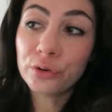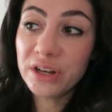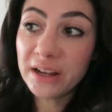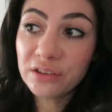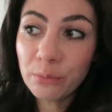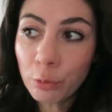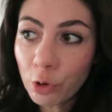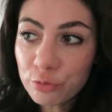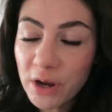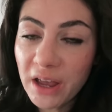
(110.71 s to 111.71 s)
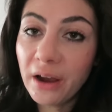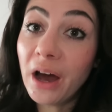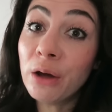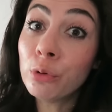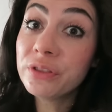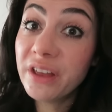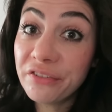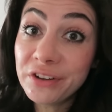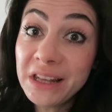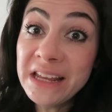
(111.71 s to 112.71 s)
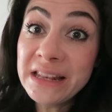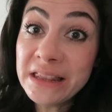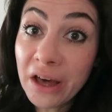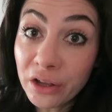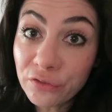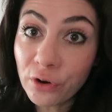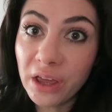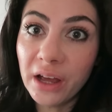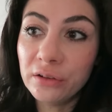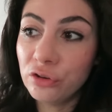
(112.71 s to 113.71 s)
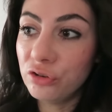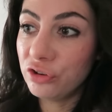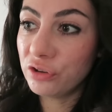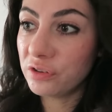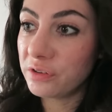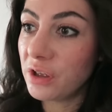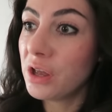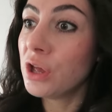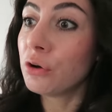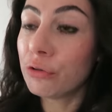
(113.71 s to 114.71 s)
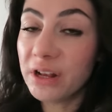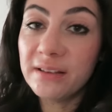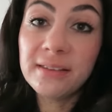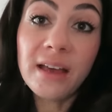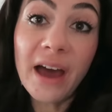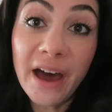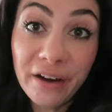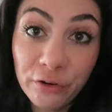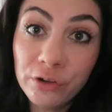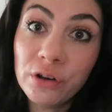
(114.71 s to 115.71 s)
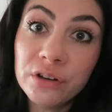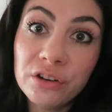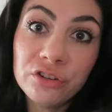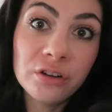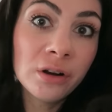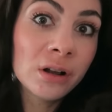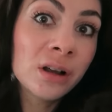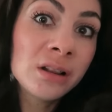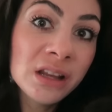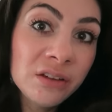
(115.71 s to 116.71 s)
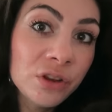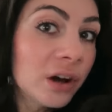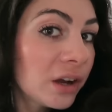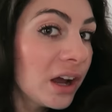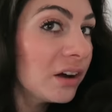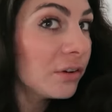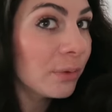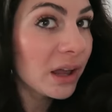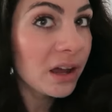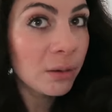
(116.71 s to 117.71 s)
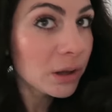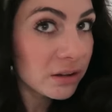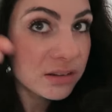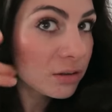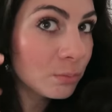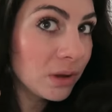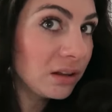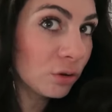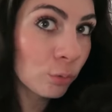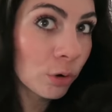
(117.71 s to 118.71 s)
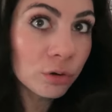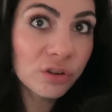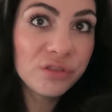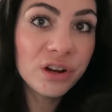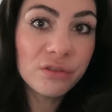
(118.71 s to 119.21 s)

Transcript: So the next time I wash my hair, I will definitely not forget to just rinse half of the conditioner and leave the other half in my hair, because it makes a world of